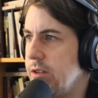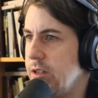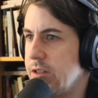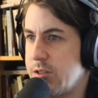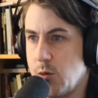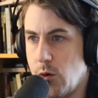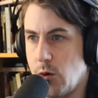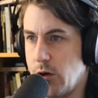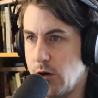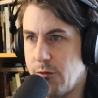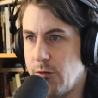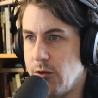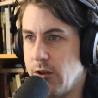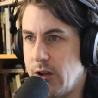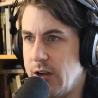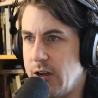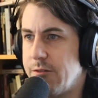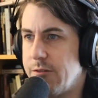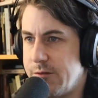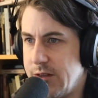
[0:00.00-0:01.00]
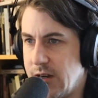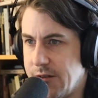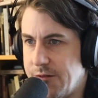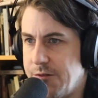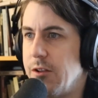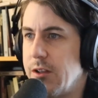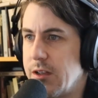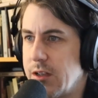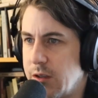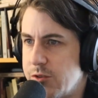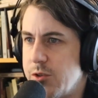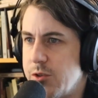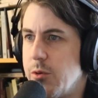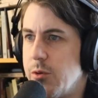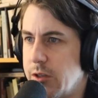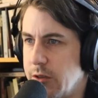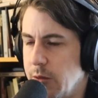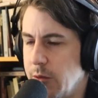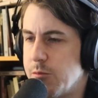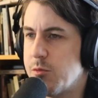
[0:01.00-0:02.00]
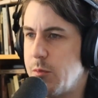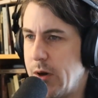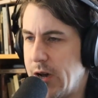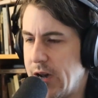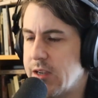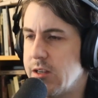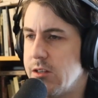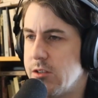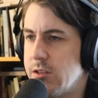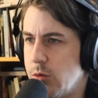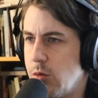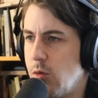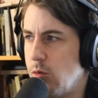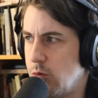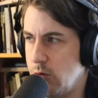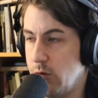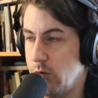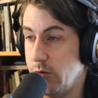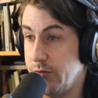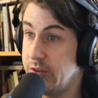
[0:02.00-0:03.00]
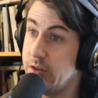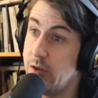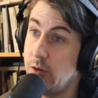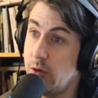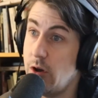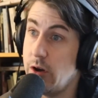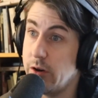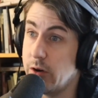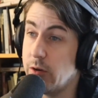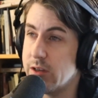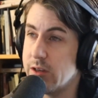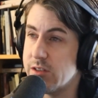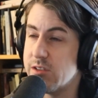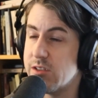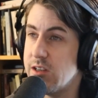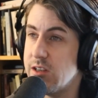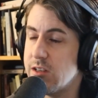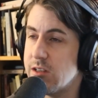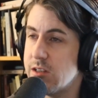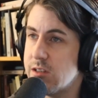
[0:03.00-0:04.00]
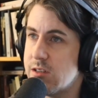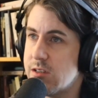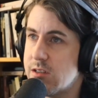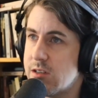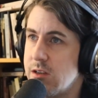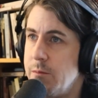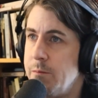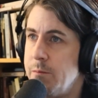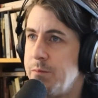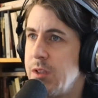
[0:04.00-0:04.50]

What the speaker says: It's a Wonderful Life definitely gives you a glimpse back into a world that no longer exists.